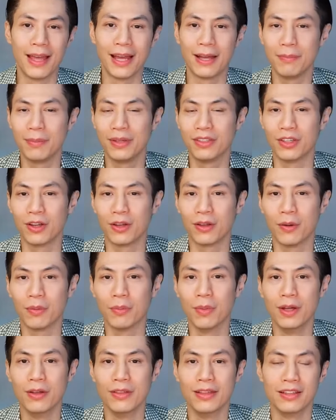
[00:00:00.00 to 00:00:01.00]
and maternal
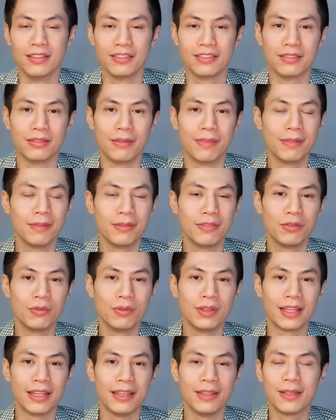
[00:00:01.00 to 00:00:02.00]
wellness.
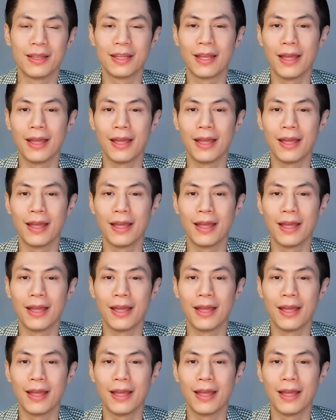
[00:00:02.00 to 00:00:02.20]
3.